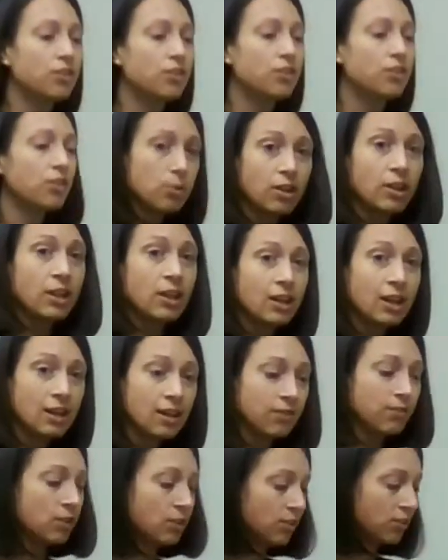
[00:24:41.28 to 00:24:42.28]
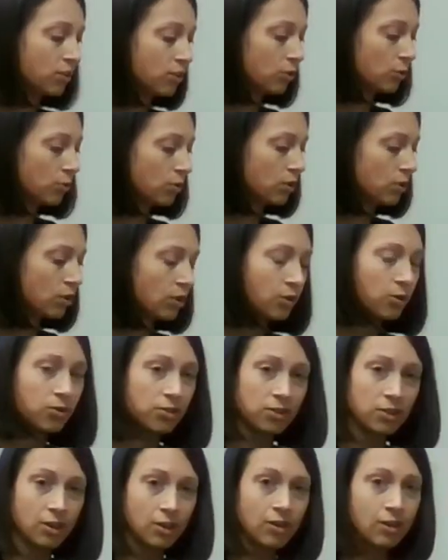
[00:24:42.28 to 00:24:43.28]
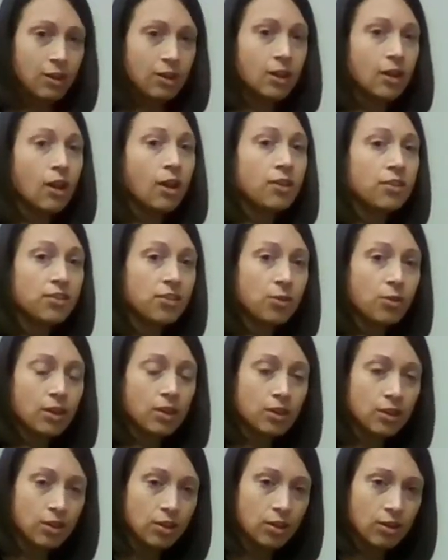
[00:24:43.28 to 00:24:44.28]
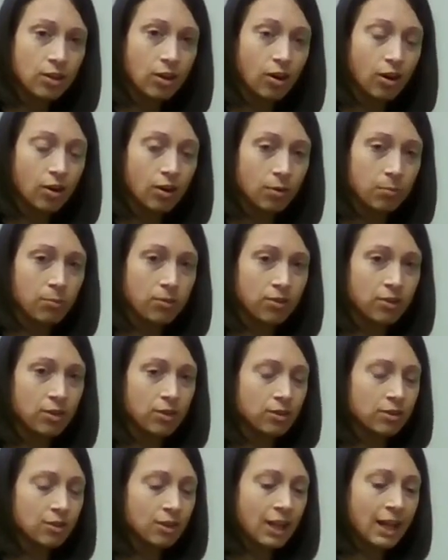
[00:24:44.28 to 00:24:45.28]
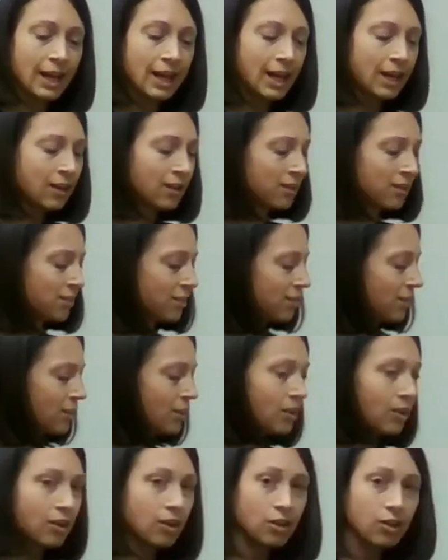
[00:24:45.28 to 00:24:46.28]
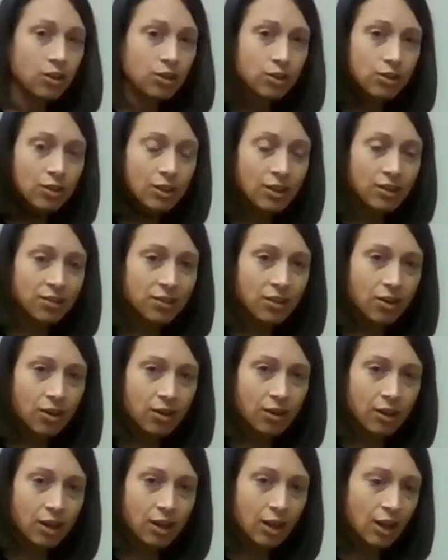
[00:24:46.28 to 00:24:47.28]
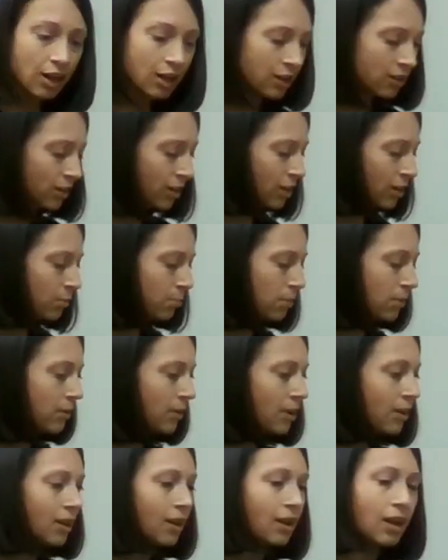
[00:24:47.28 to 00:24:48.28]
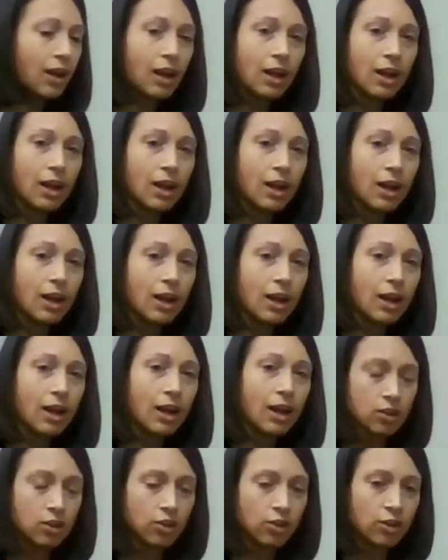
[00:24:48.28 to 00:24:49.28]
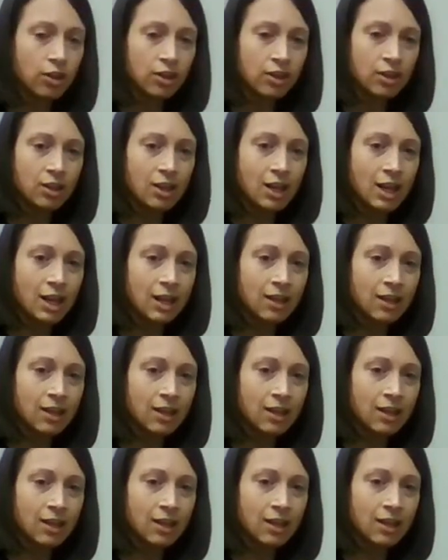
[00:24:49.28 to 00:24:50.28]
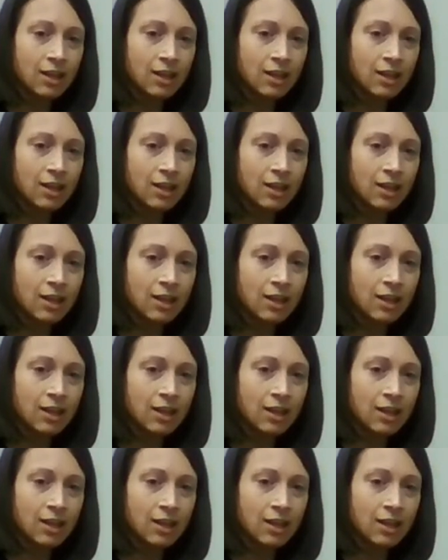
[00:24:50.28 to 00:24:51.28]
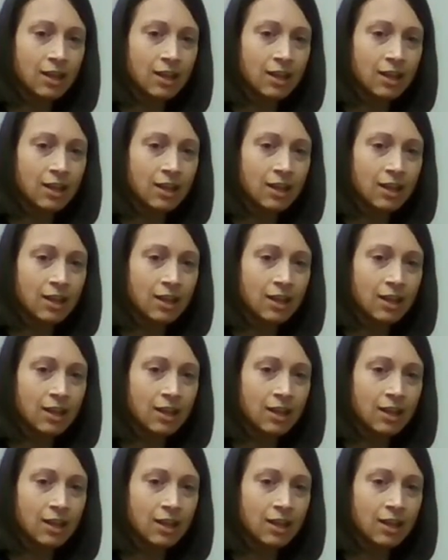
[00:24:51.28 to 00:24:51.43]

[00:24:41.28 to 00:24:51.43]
you're probably going to have to scoop closer so that your arms are relaxed, your wrists aren't cocked up, and you're in a nice, comfortable, stable